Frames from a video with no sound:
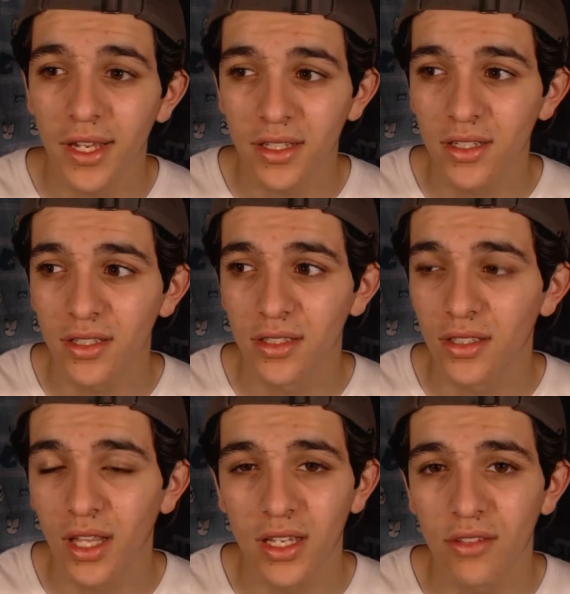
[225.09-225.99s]
I
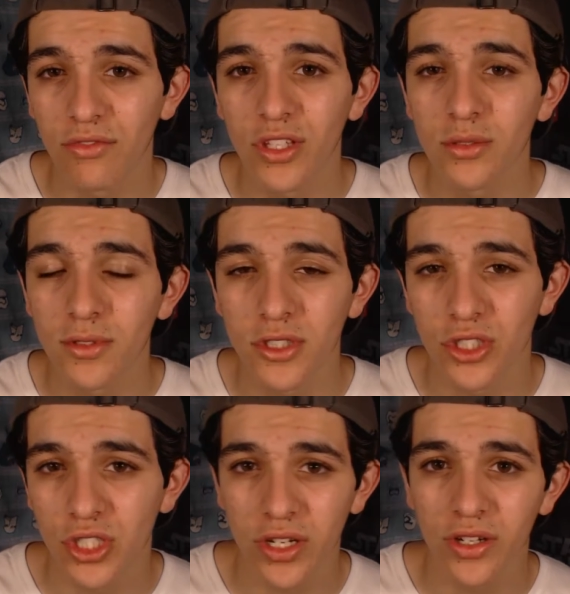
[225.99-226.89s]
could, like, if this was a
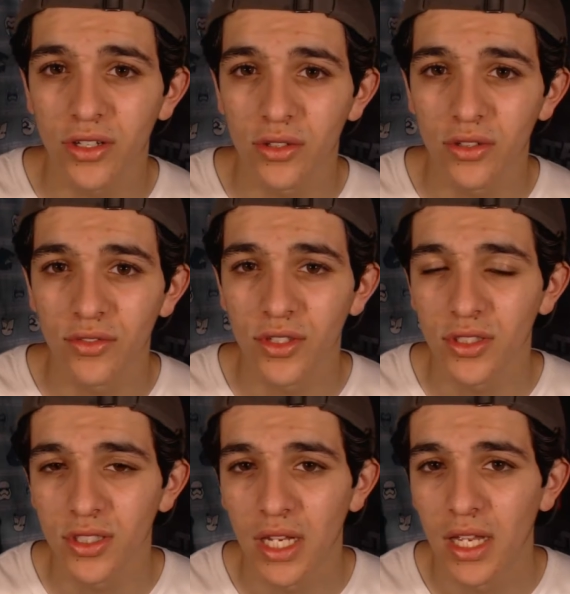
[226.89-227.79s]
shared
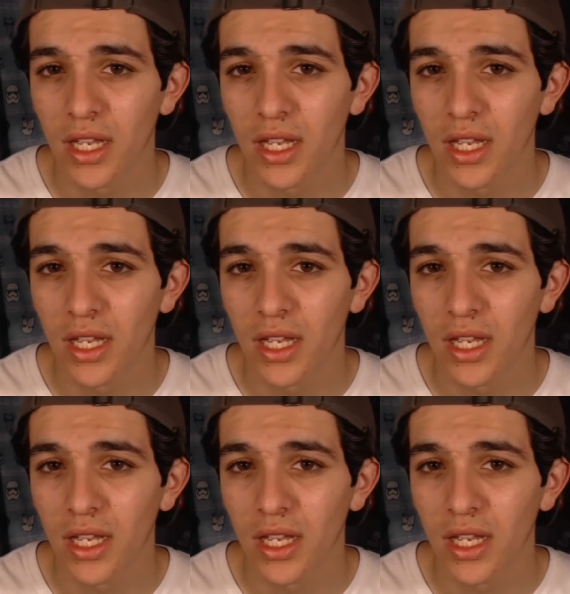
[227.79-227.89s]
universe,